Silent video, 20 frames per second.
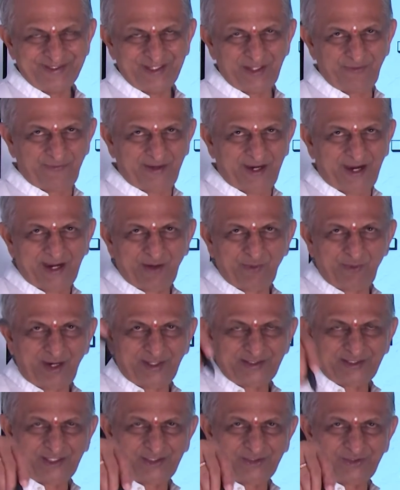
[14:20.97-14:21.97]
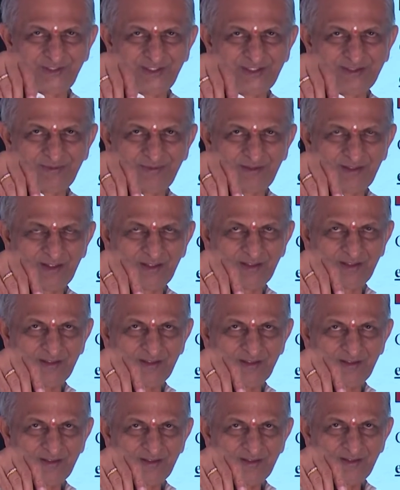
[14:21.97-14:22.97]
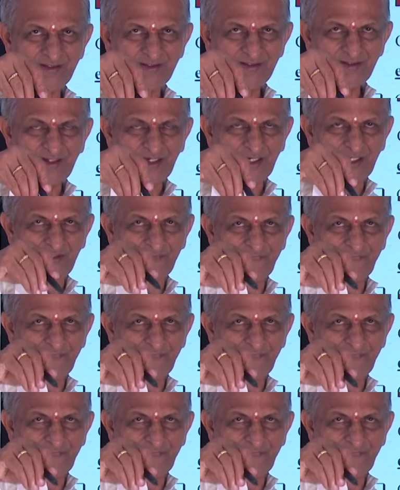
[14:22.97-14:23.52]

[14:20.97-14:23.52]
If you add water to it, or